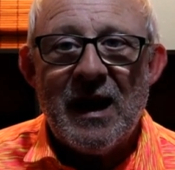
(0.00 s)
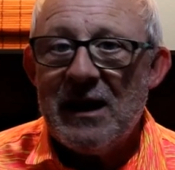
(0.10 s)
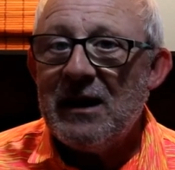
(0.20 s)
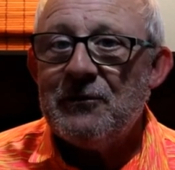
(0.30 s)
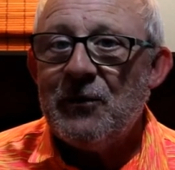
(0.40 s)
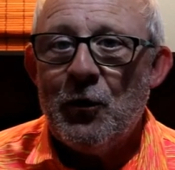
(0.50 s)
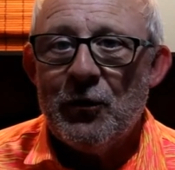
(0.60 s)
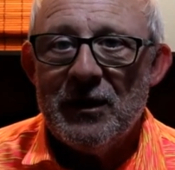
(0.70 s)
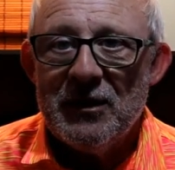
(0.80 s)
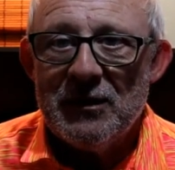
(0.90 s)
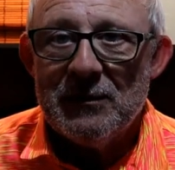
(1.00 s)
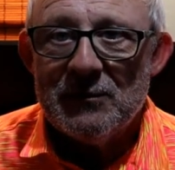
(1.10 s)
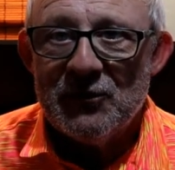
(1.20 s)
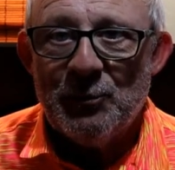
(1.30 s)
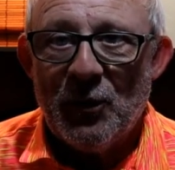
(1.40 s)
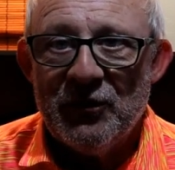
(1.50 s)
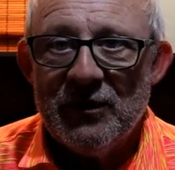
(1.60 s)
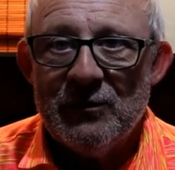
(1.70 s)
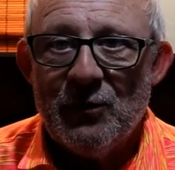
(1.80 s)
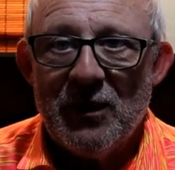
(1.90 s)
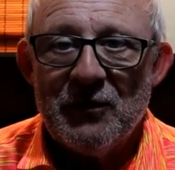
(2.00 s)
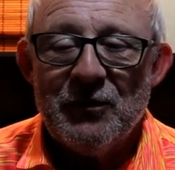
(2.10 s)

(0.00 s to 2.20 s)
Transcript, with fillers: And I've already spotted quite a